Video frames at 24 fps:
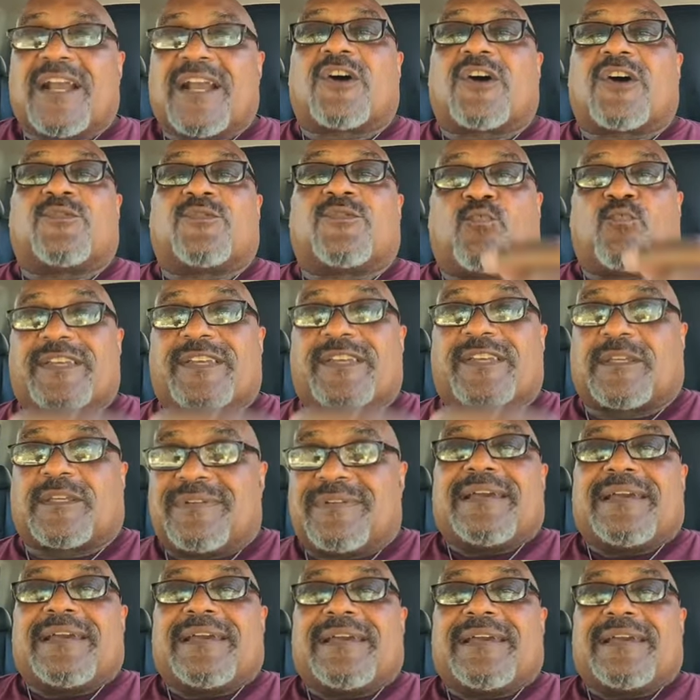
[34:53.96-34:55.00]
wisdom
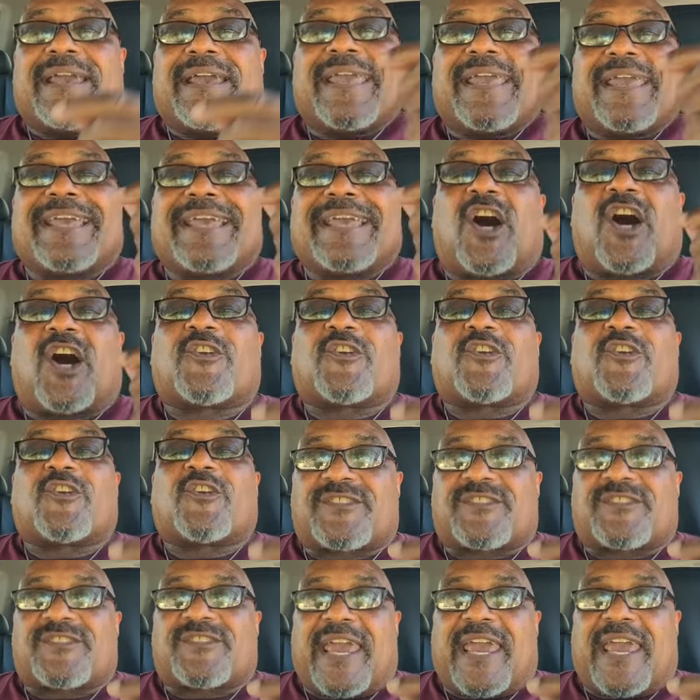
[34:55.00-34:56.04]
is
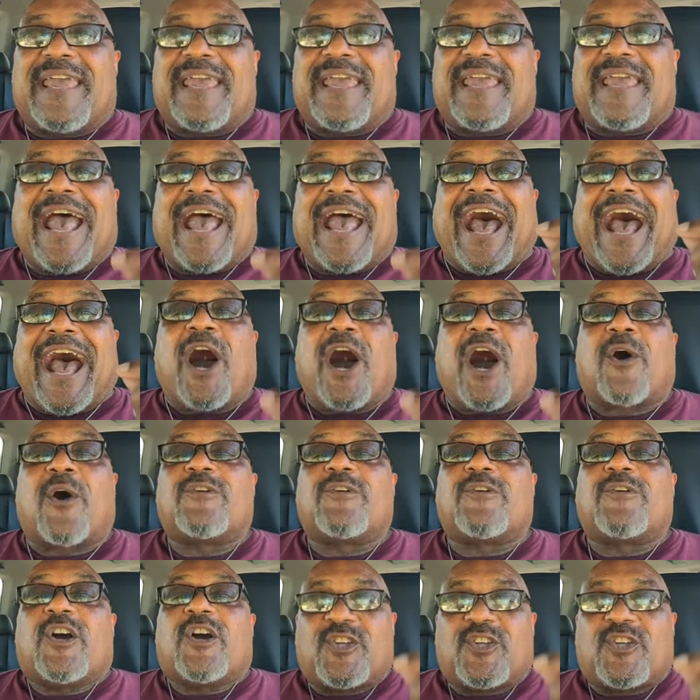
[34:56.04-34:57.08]
understanding how
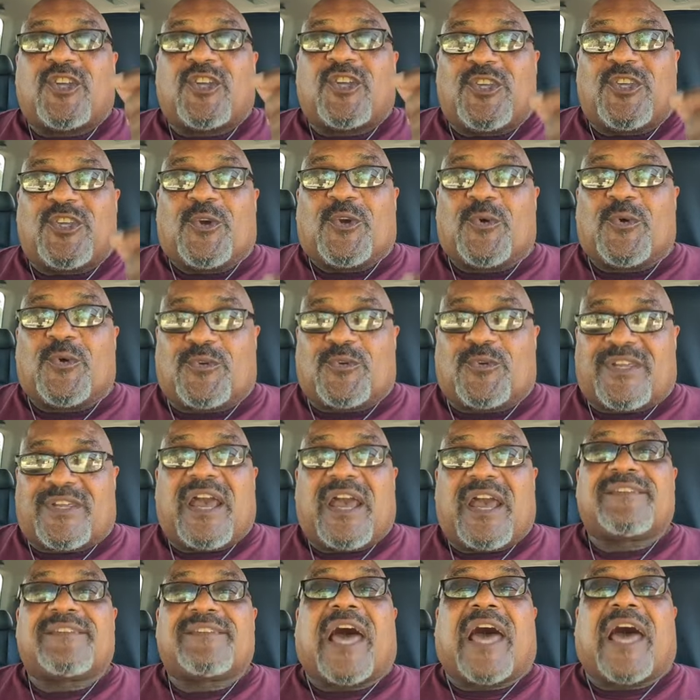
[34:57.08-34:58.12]
to use
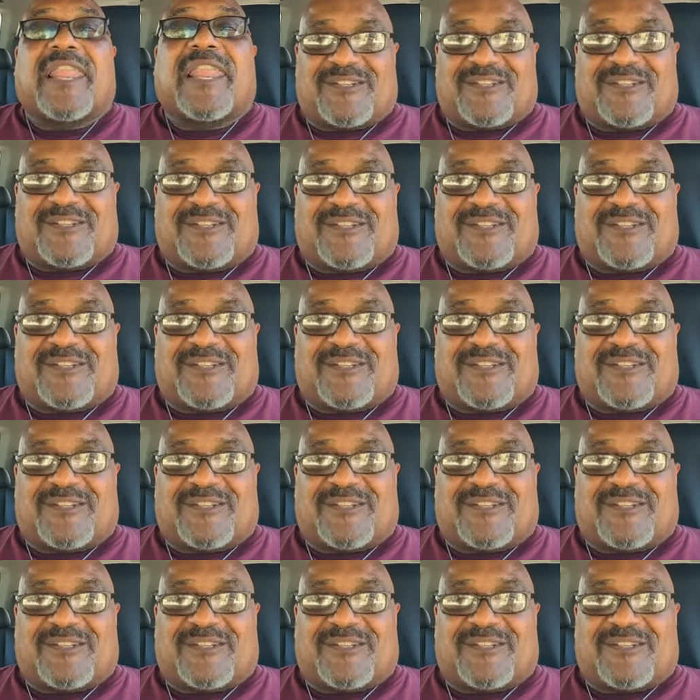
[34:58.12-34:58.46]
knowledge.